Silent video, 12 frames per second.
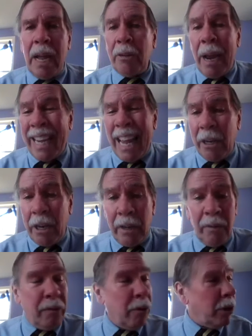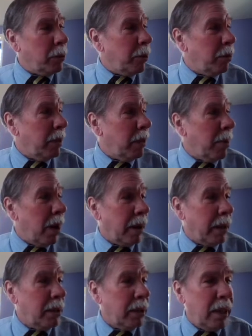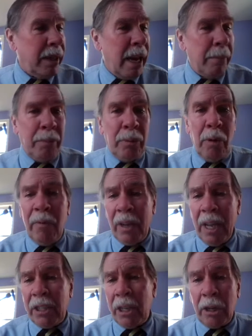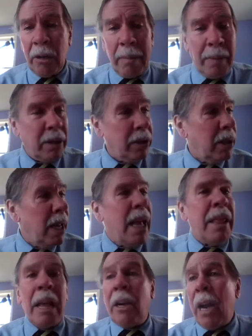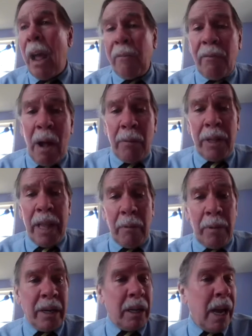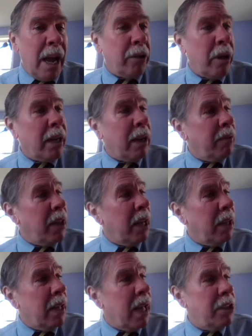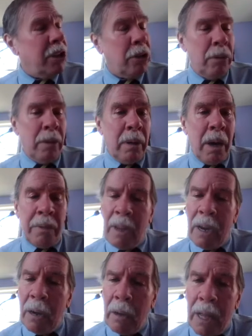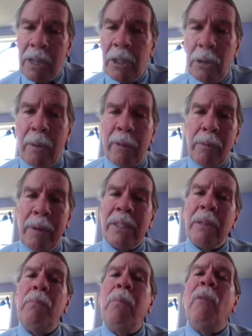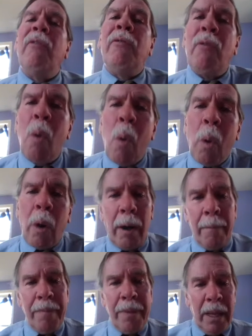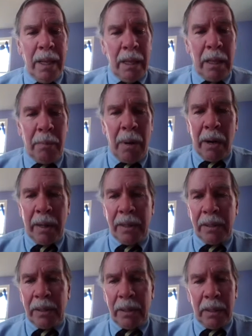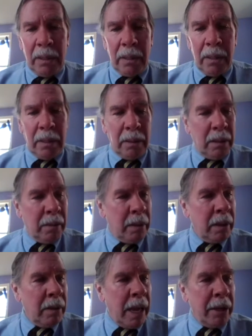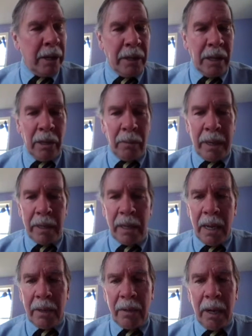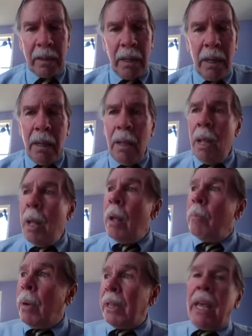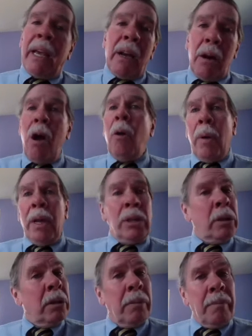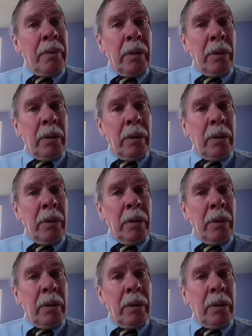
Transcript: contract entered into force between the parties. You can't prove alleged agreements that are not found in that written contract if they are alleged to have arisen before the parties entered into the written contract. But they can always